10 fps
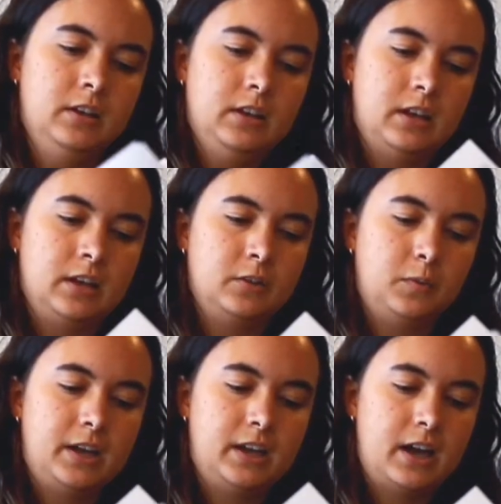And the
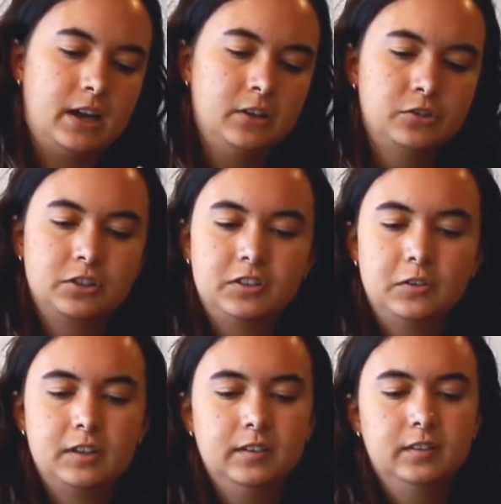way I usually
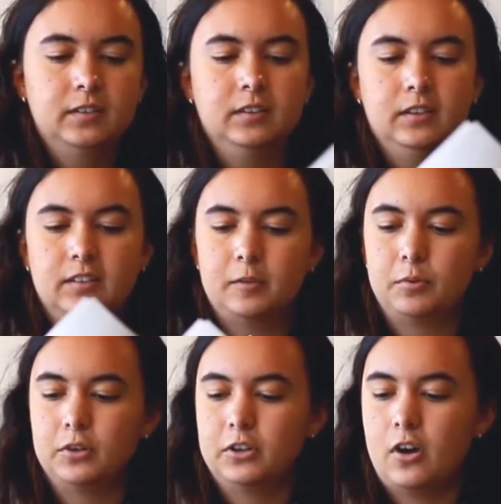do this is I
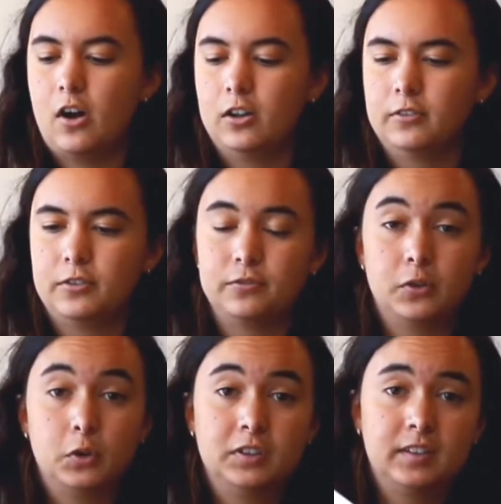put all of the
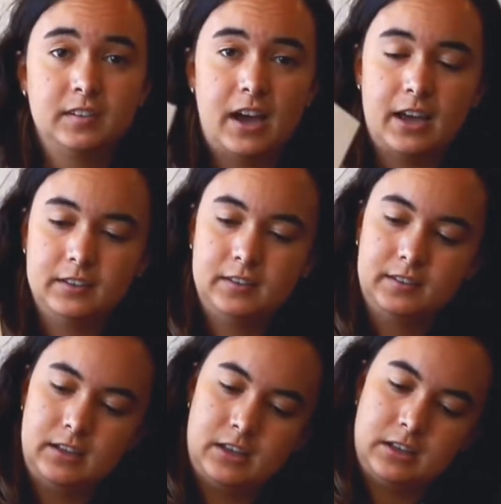folded
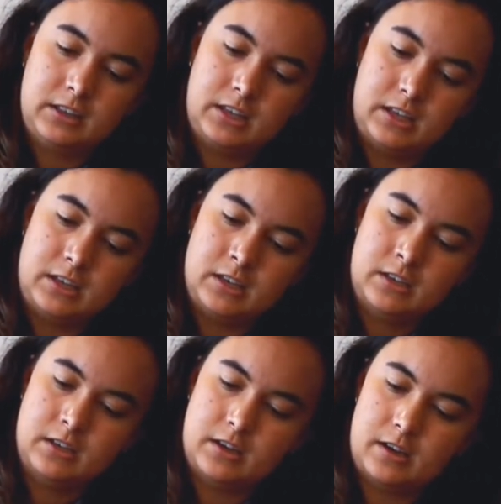sides in the
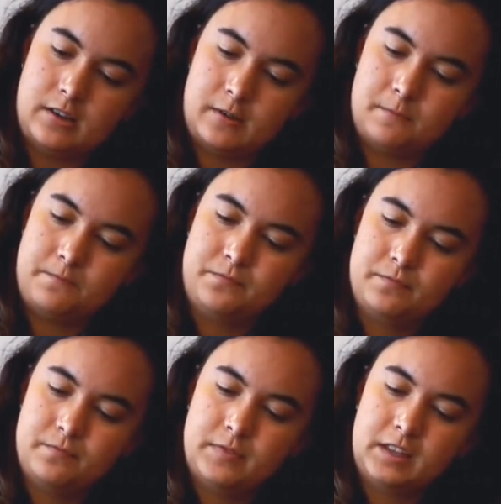
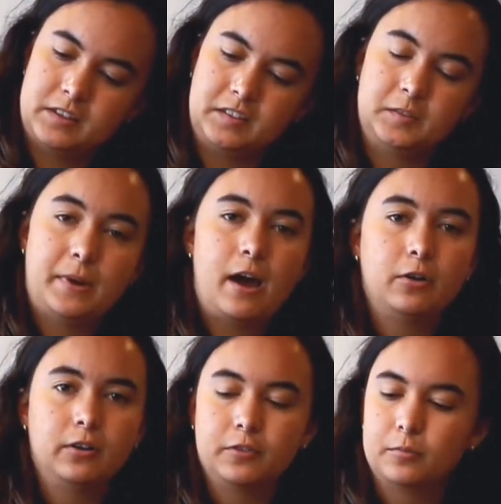
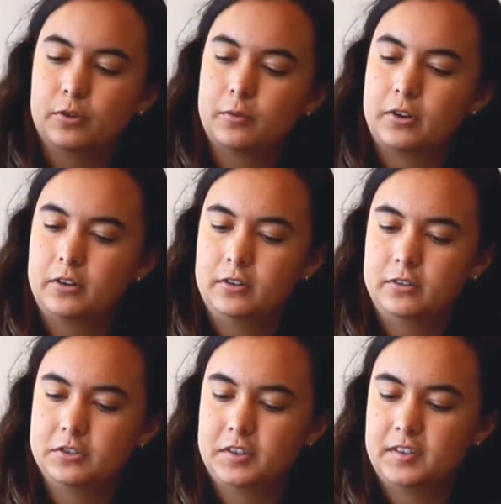spout of the brewer,
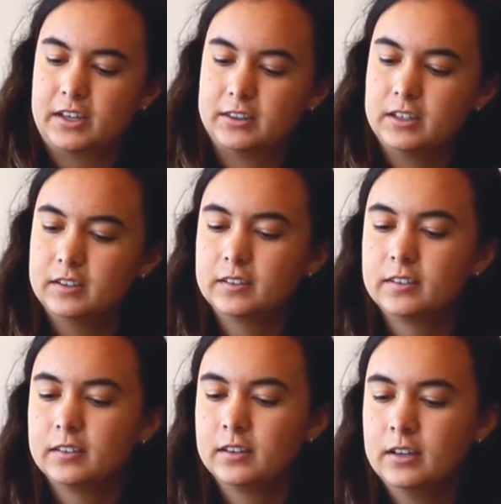just like this.